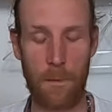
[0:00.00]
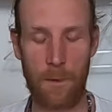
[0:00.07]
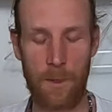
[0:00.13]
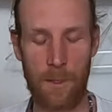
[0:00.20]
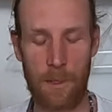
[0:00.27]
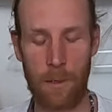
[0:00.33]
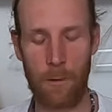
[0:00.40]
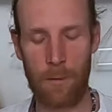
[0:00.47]

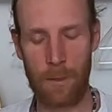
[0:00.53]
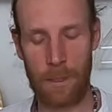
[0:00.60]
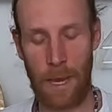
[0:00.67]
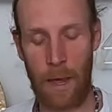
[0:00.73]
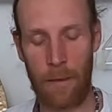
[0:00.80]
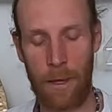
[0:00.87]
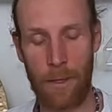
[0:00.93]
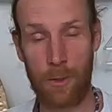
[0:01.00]
Just notice
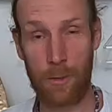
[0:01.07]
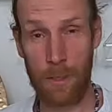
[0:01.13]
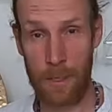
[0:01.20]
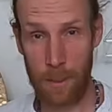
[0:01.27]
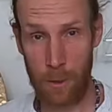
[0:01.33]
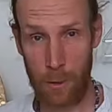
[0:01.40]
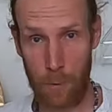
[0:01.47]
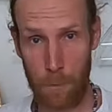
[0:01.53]
how that
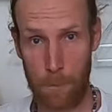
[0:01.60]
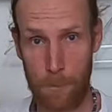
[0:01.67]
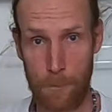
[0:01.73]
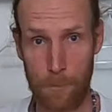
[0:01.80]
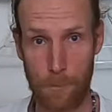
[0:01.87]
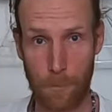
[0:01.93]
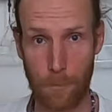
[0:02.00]
treated you.